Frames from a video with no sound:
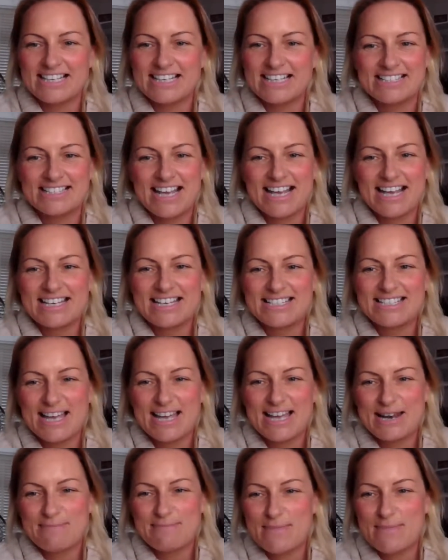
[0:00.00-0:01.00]
Zen
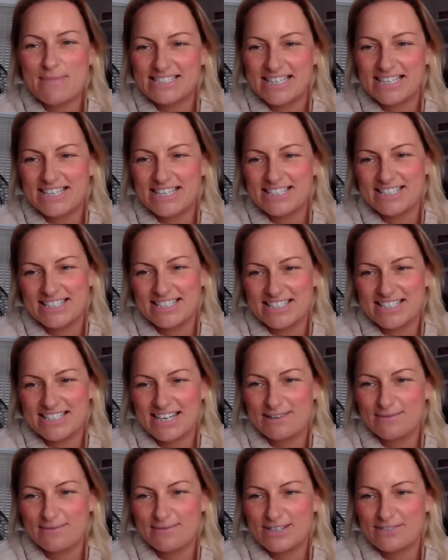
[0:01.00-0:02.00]
Den meditation
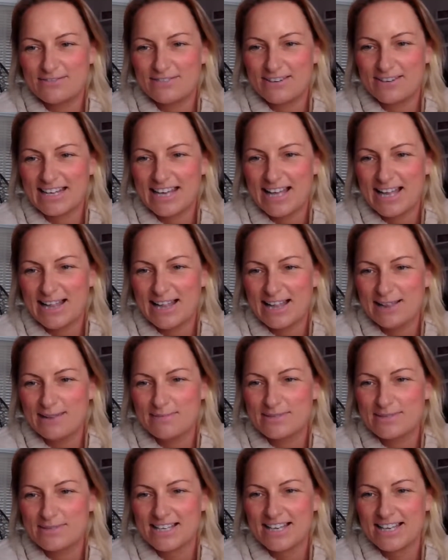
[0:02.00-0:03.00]
daily, which really
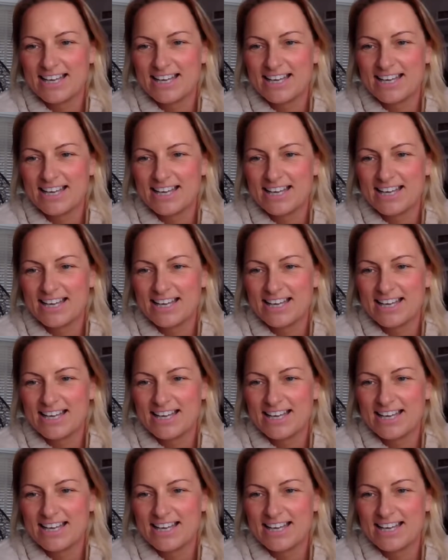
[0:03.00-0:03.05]
helps